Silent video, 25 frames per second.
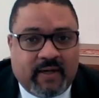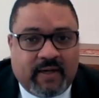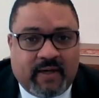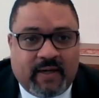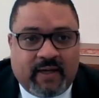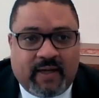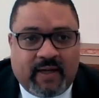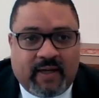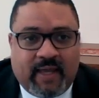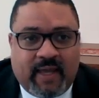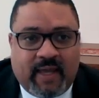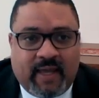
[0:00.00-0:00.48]

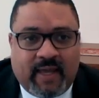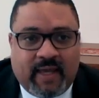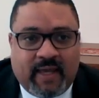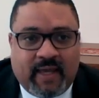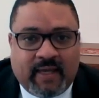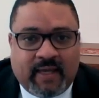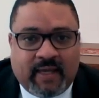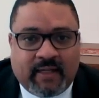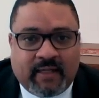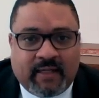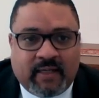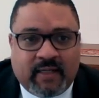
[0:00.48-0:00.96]

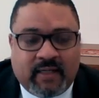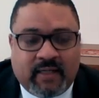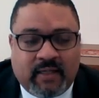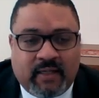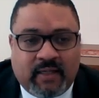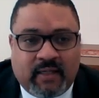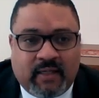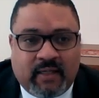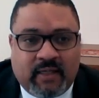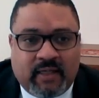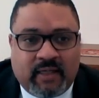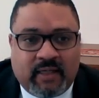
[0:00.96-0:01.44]

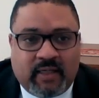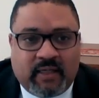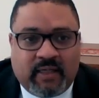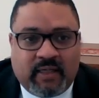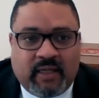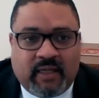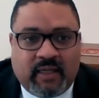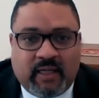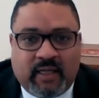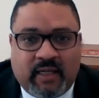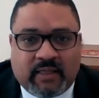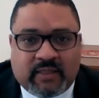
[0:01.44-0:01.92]
And
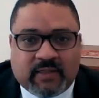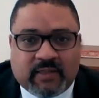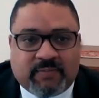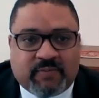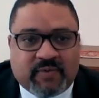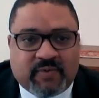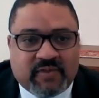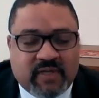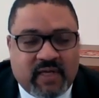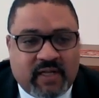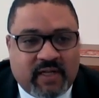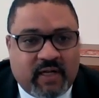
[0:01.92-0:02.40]
it
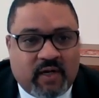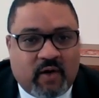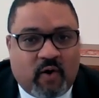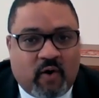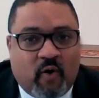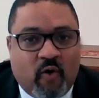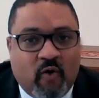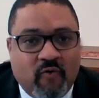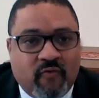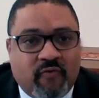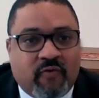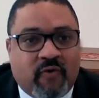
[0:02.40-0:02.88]
just
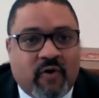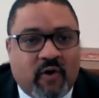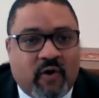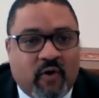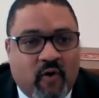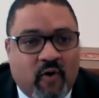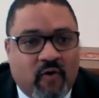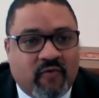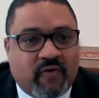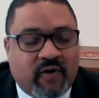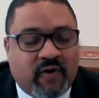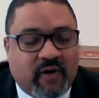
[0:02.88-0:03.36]
presented
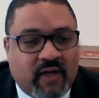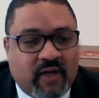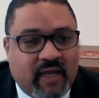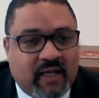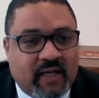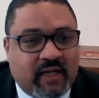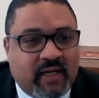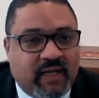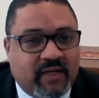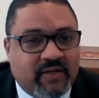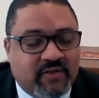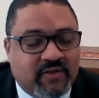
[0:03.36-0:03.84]
over and over again.